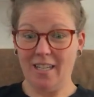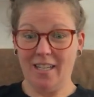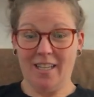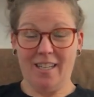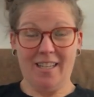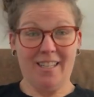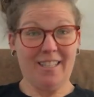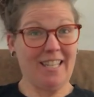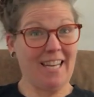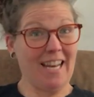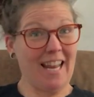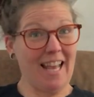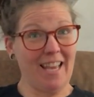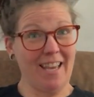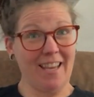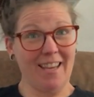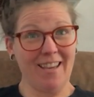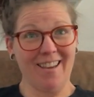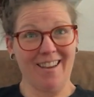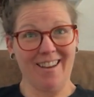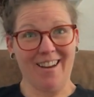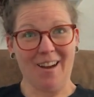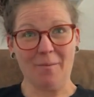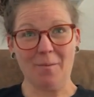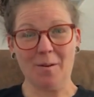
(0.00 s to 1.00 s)

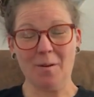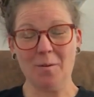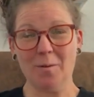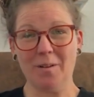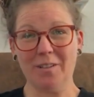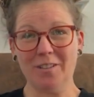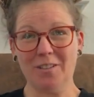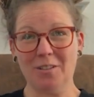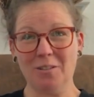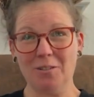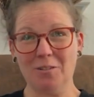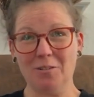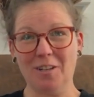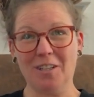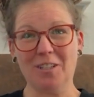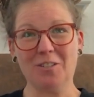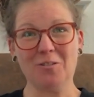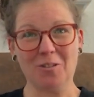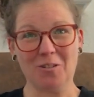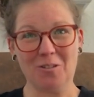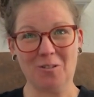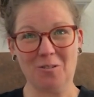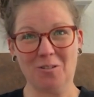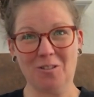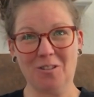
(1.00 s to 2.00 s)
today I'm going to
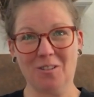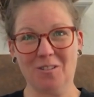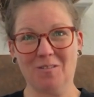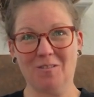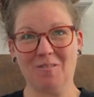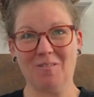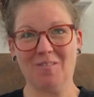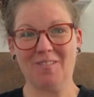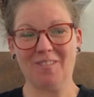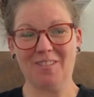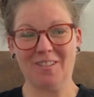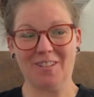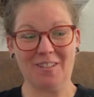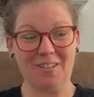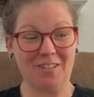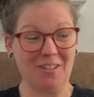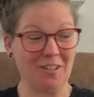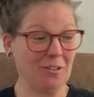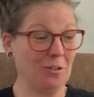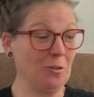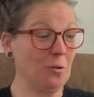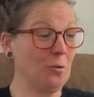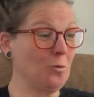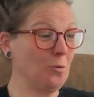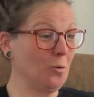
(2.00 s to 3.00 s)
introduce the
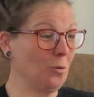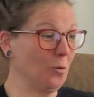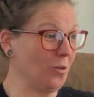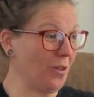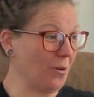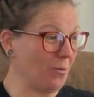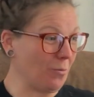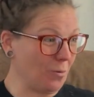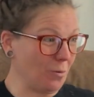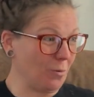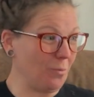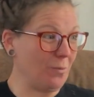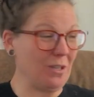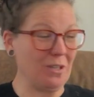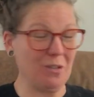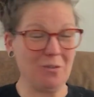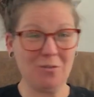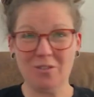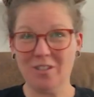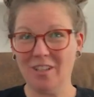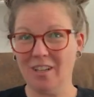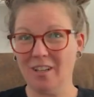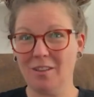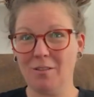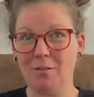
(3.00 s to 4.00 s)
tool that we'll be
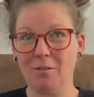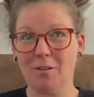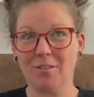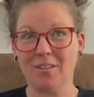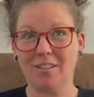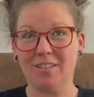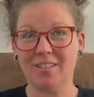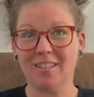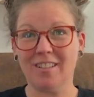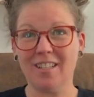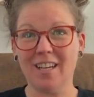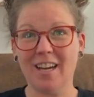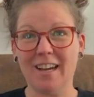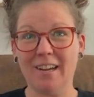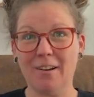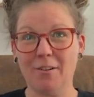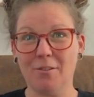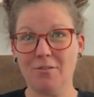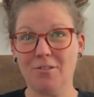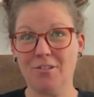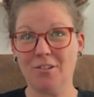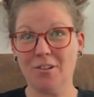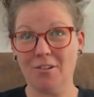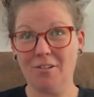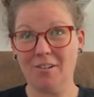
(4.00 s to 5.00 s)
using throughout this entire
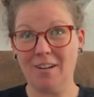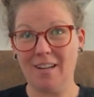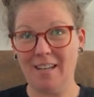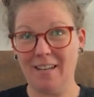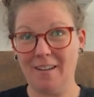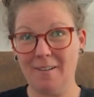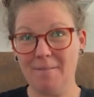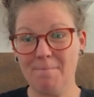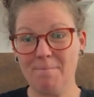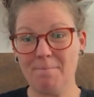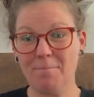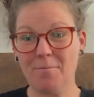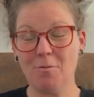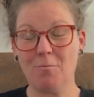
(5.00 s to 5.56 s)
journey,